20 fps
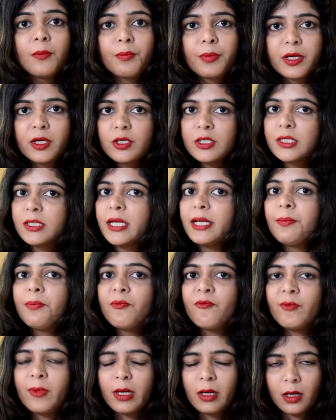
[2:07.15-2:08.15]
because
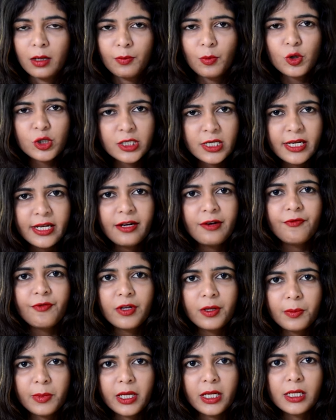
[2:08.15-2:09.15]
in uh, mostly in
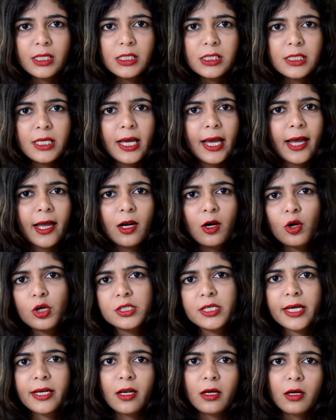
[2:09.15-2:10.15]
females hair
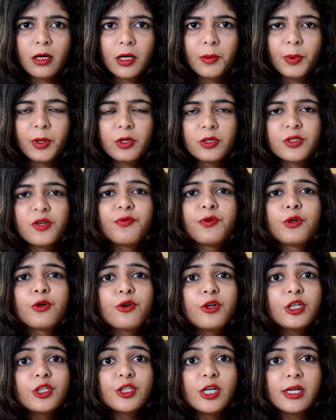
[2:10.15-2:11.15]
loss can occur because of
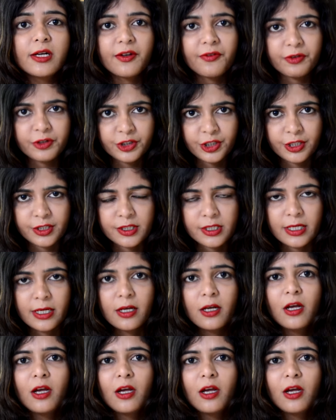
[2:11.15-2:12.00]
nutritional deficiency.